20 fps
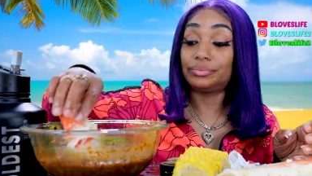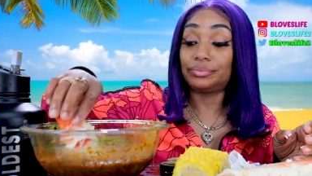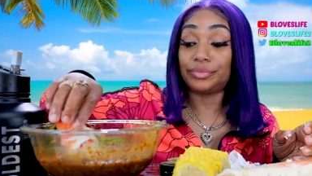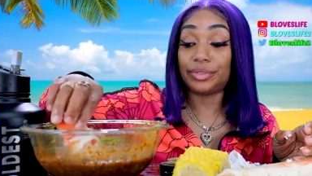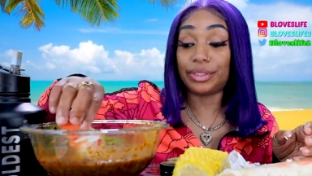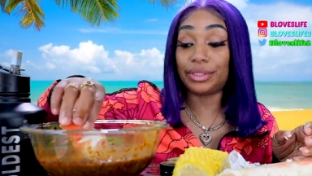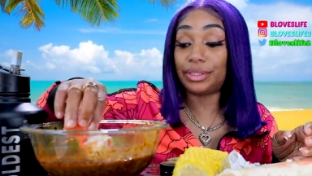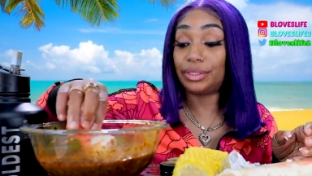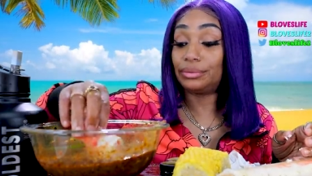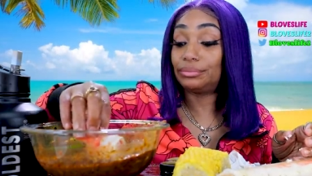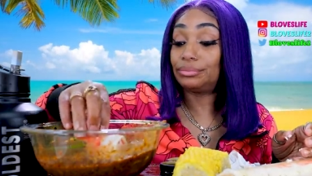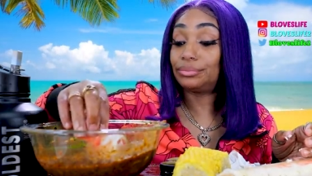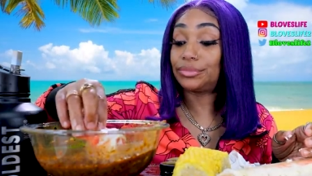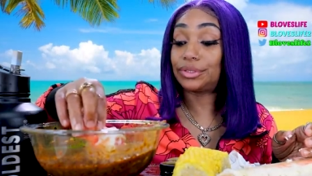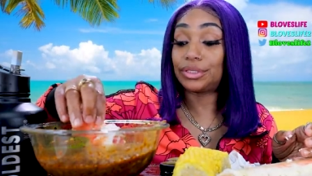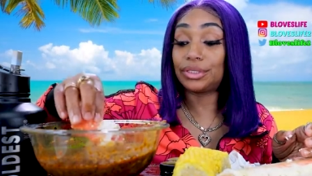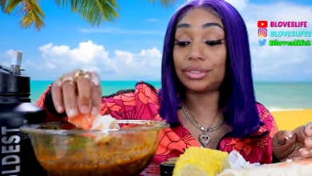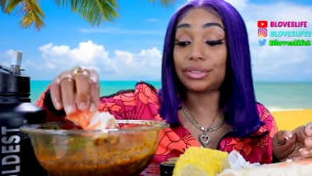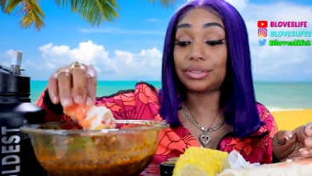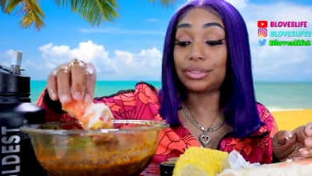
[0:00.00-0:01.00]
yep
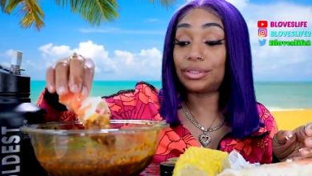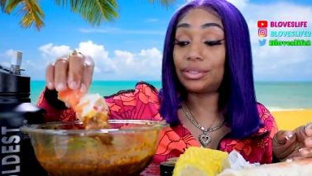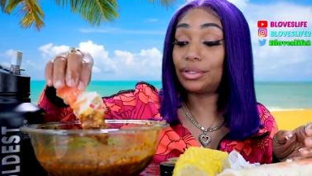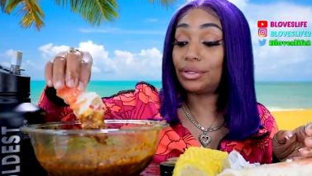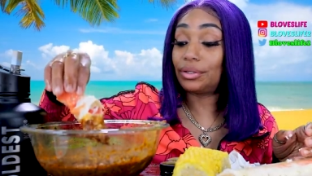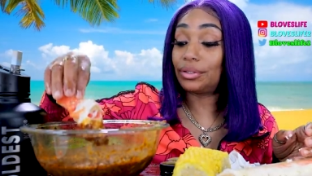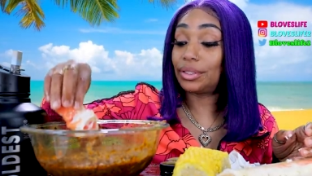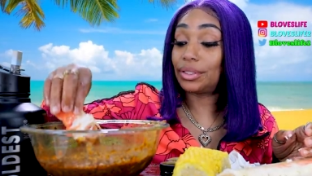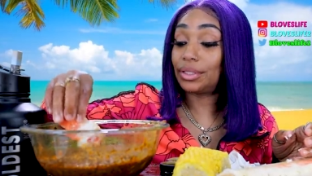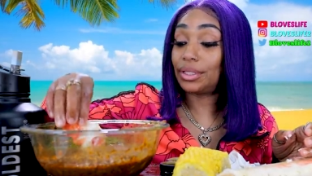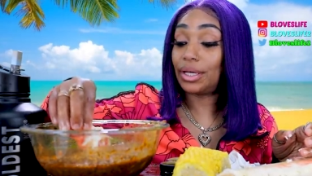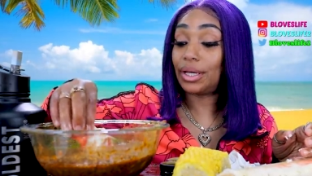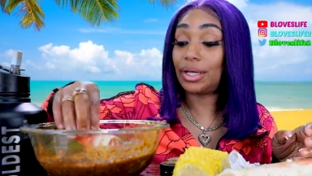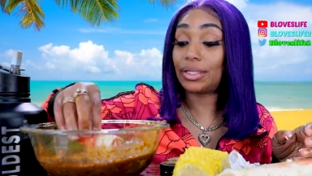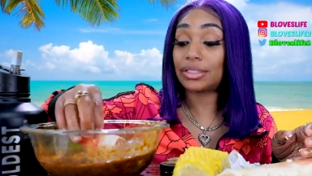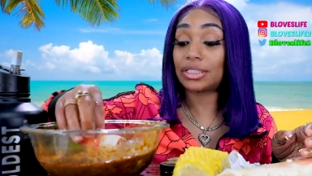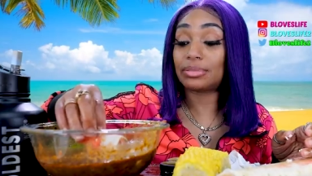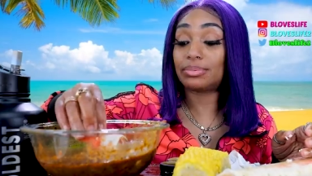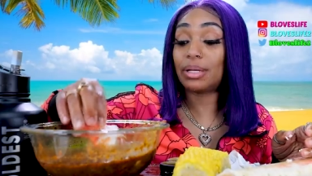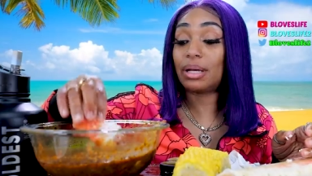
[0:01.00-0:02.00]
sister girl and
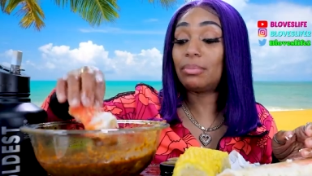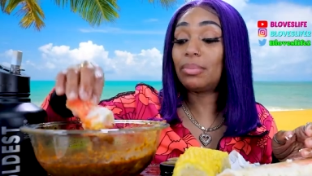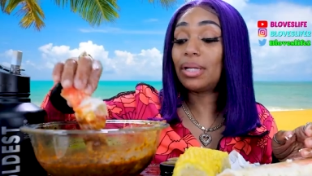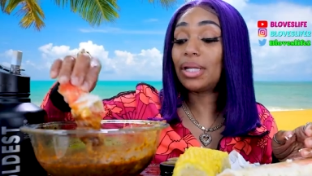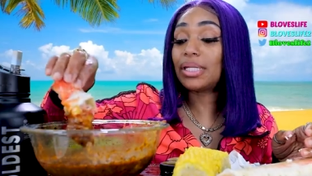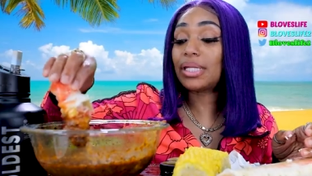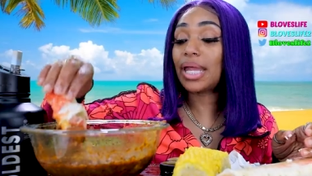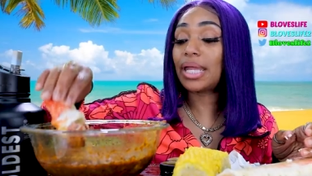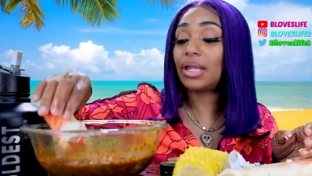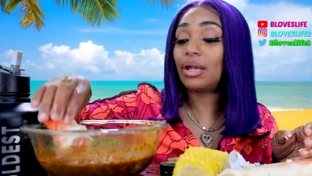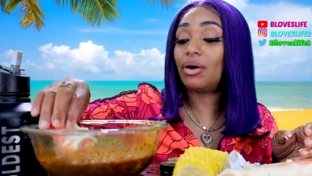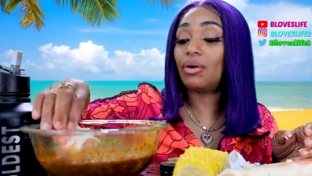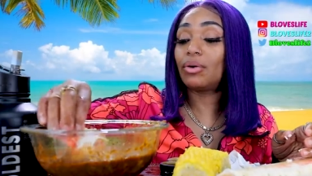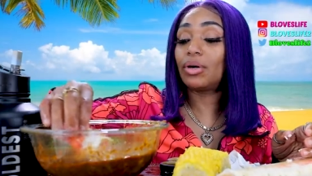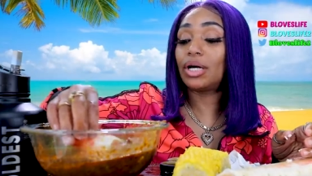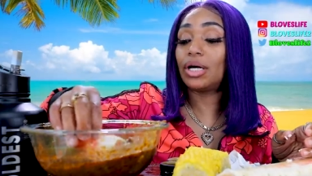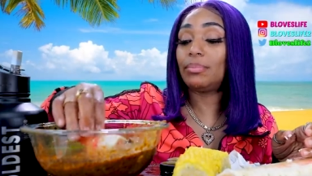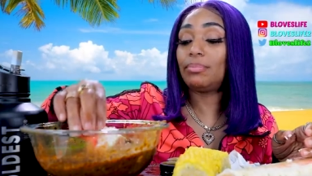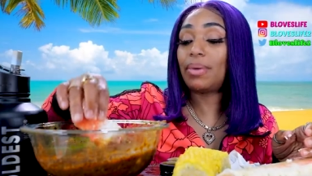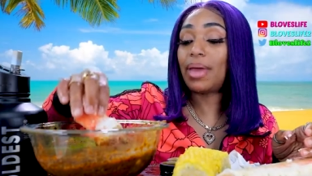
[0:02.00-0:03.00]
gained six pounds but it ain't no
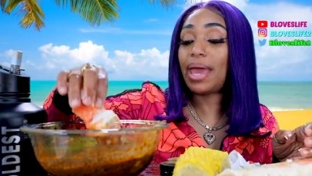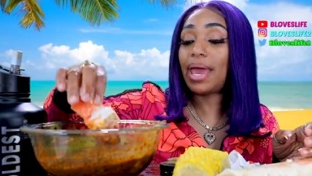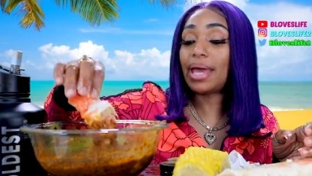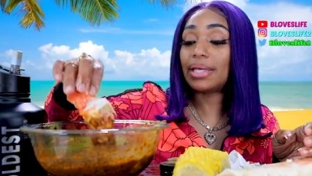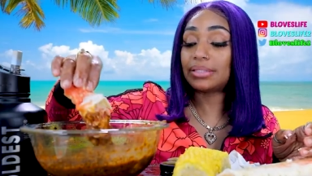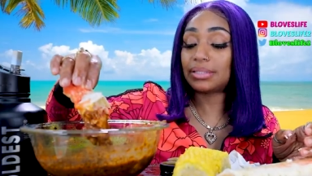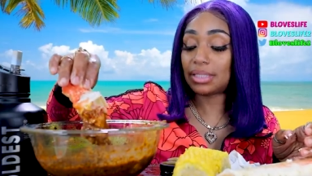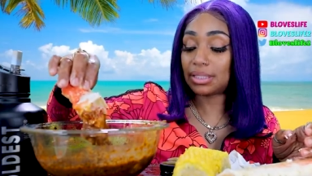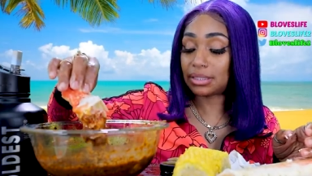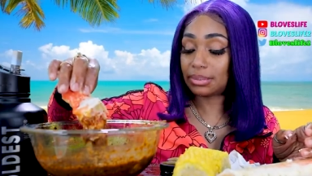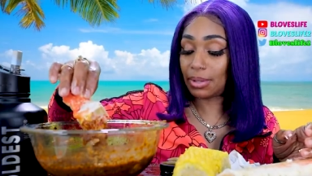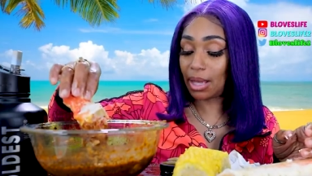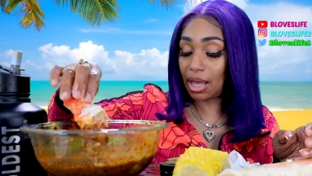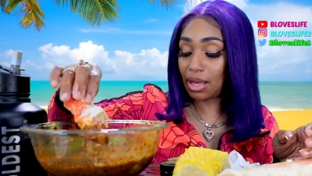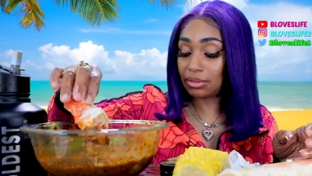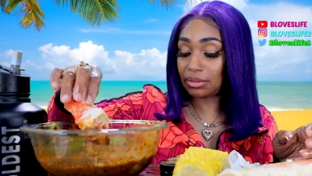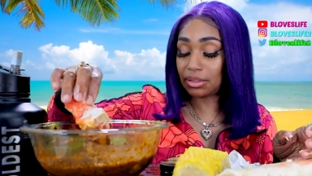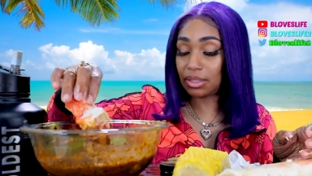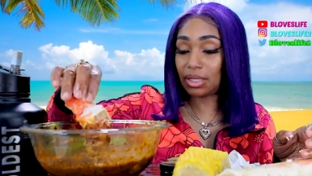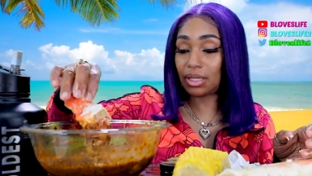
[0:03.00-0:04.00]
good bad six
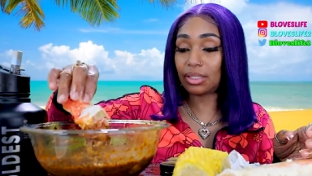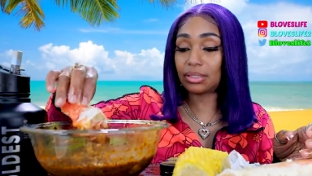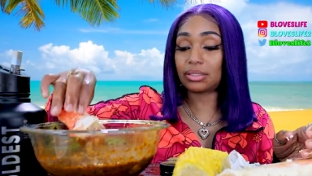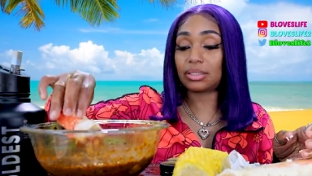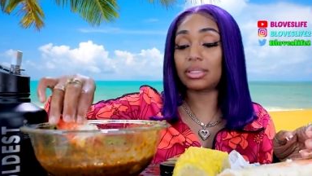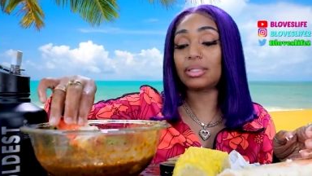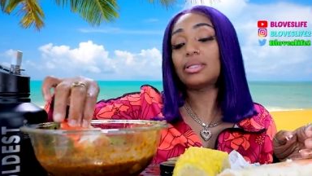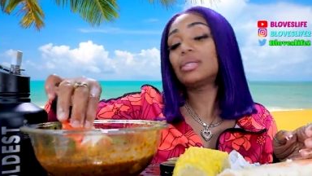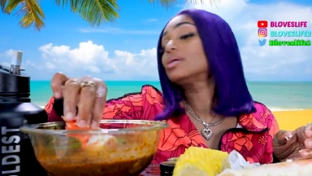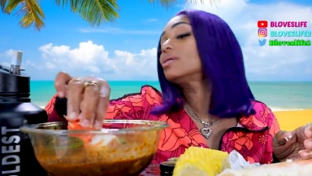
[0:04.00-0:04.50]
pounds because